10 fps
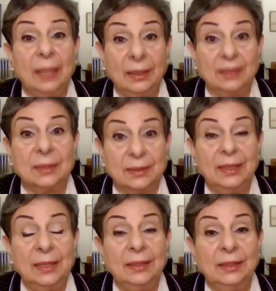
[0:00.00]
that is
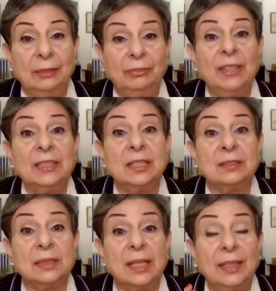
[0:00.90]
really
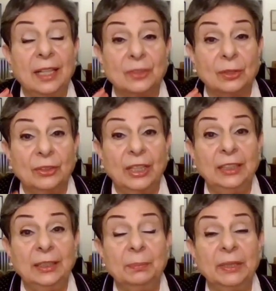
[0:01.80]
defenseless, that has
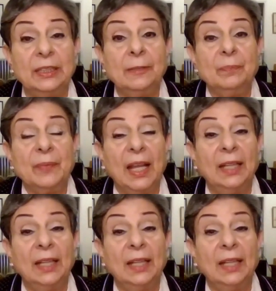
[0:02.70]
already been mm-hmm.